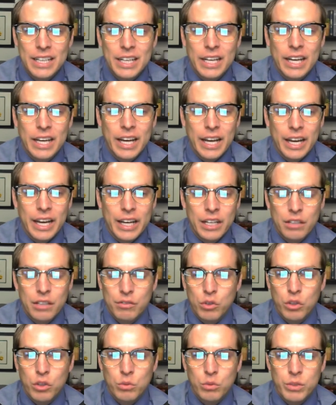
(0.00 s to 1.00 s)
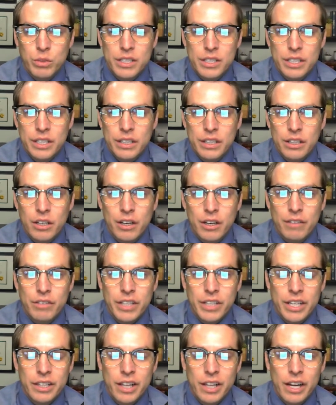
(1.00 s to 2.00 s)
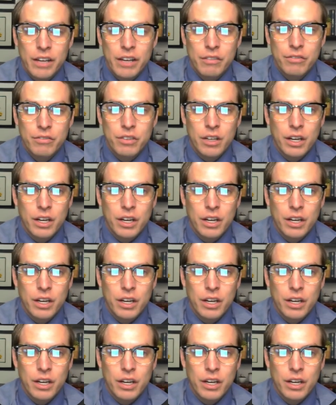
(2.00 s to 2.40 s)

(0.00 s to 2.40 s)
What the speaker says: and of course we see it in our everyday life